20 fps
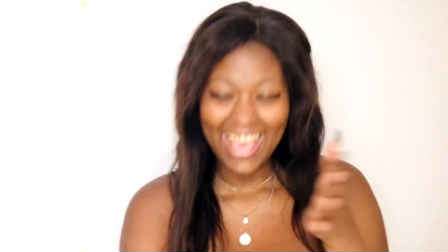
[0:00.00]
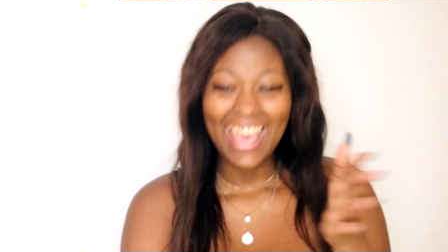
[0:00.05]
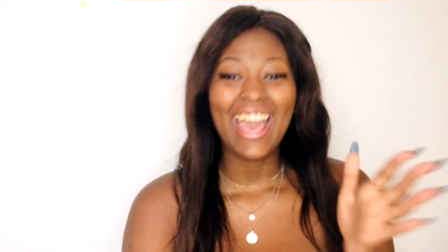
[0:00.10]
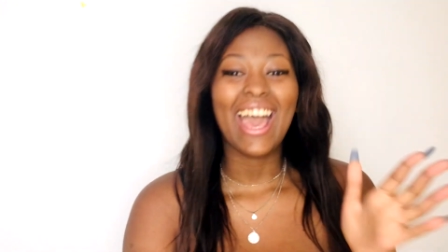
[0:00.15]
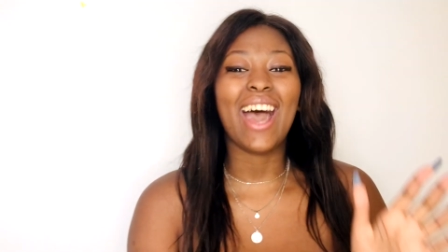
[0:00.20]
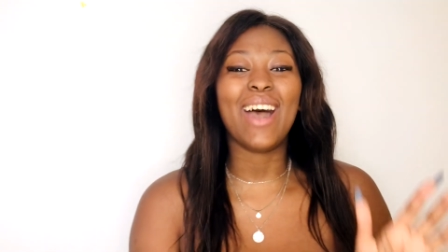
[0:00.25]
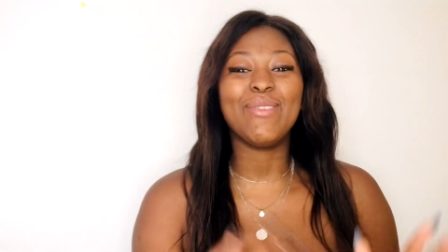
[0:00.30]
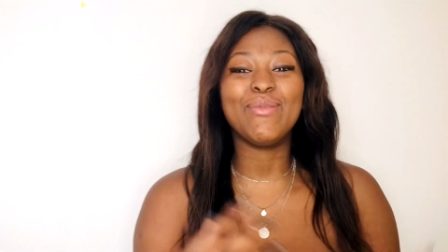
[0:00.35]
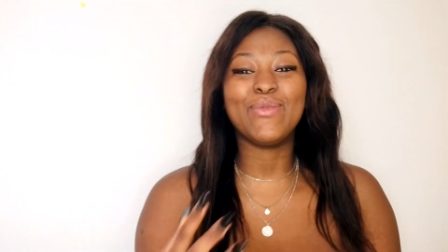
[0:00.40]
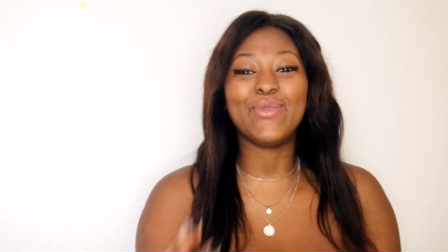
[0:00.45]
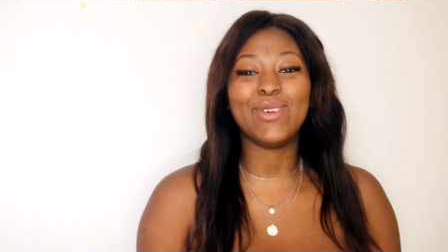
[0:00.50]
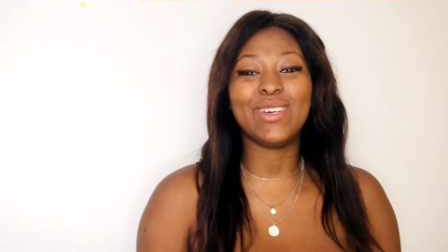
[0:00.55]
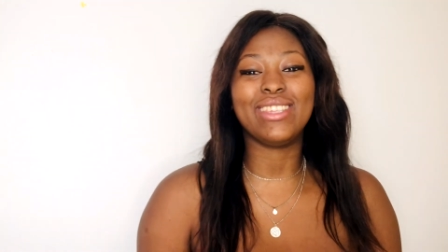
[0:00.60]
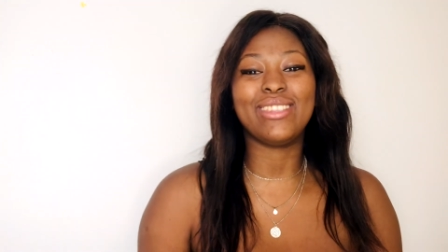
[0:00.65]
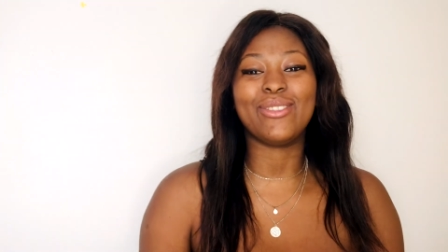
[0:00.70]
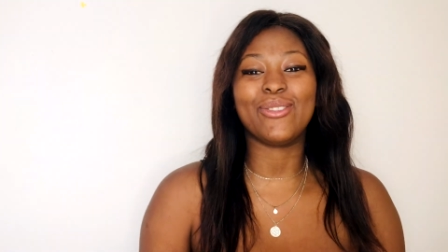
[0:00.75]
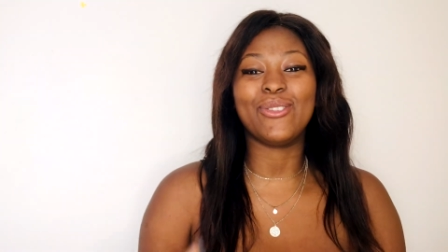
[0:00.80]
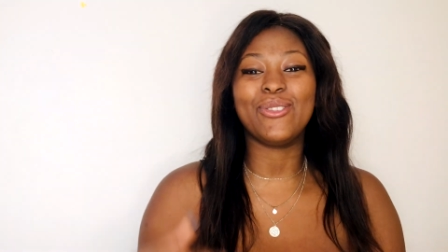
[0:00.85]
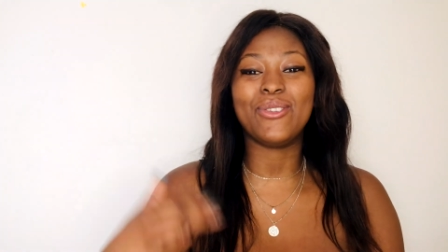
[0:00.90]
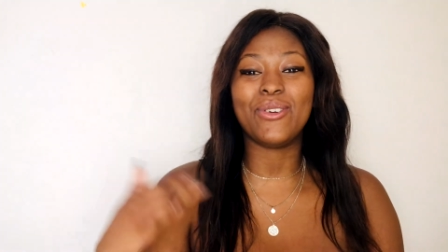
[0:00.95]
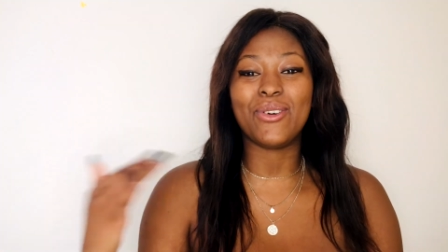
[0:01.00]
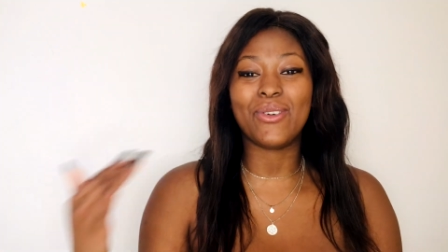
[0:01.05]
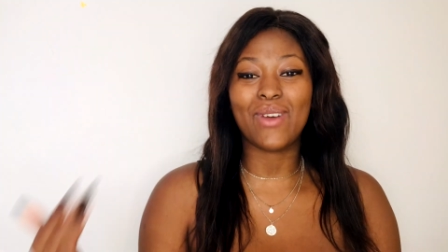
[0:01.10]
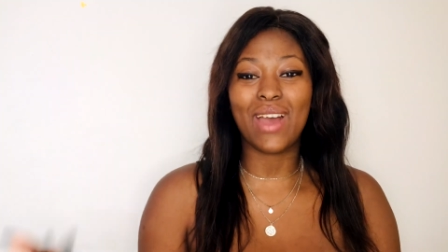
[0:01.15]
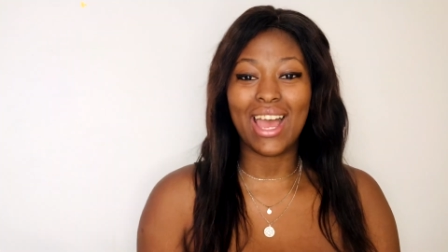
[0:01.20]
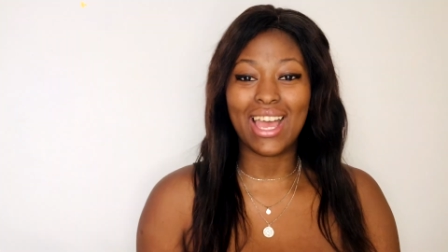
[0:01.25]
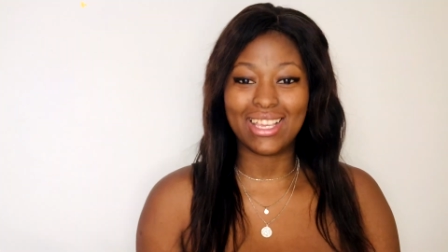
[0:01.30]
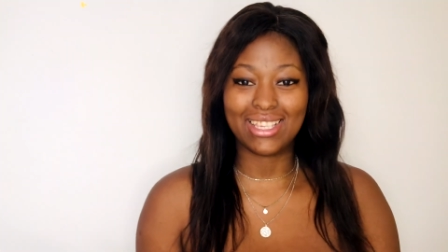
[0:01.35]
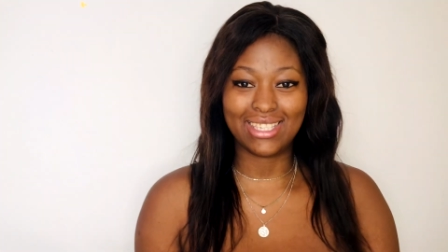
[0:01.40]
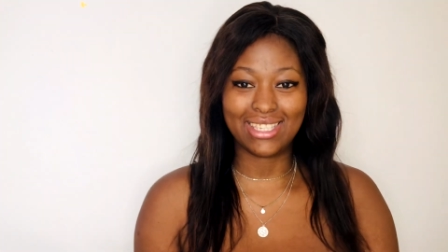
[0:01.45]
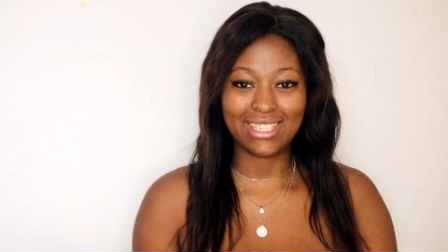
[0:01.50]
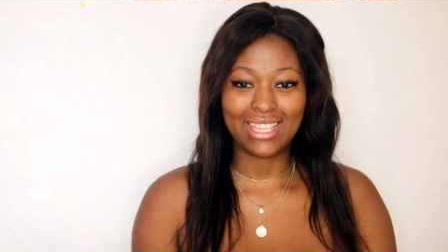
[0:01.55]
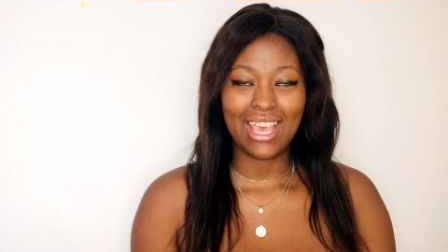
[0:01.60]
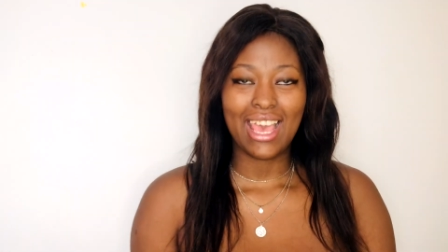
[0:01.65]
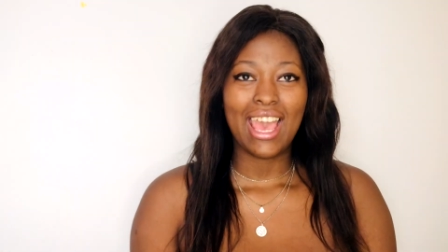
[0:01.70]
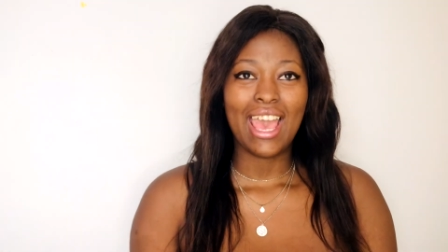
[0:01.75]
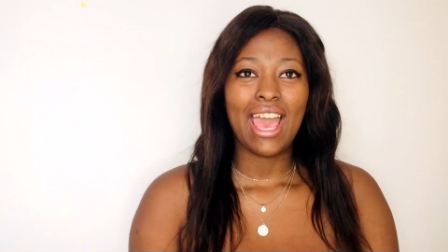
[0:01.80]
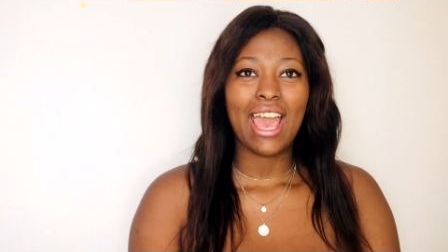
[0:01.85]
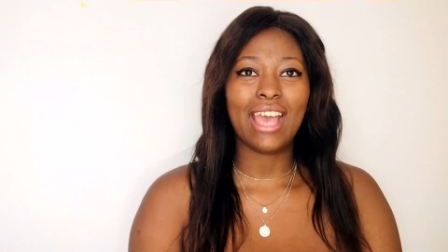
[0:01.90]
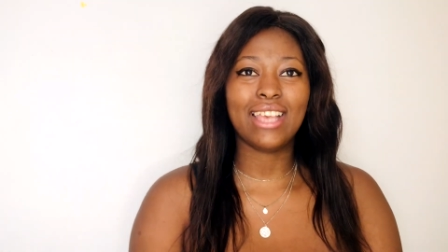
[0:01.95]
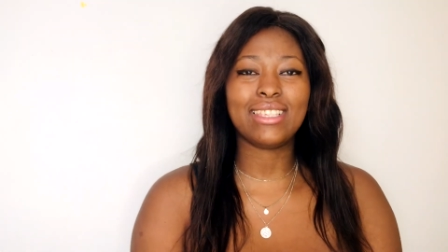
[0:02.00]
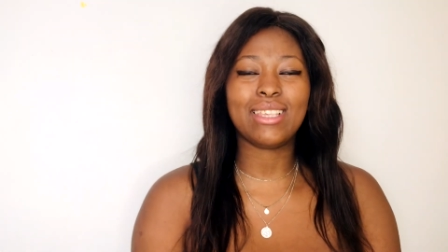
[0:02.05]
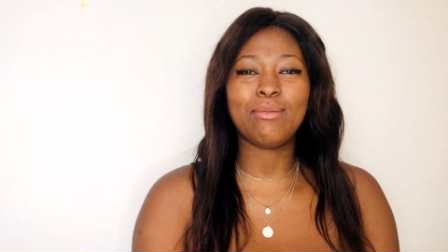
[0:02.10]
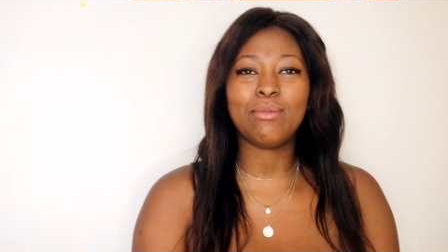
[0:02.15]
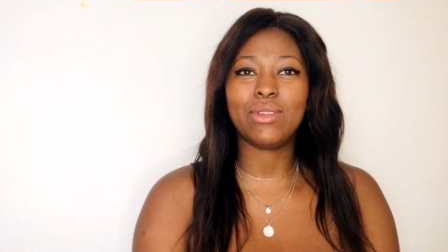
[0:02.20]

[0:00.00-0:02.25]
I'm with Unokwaz. As I'm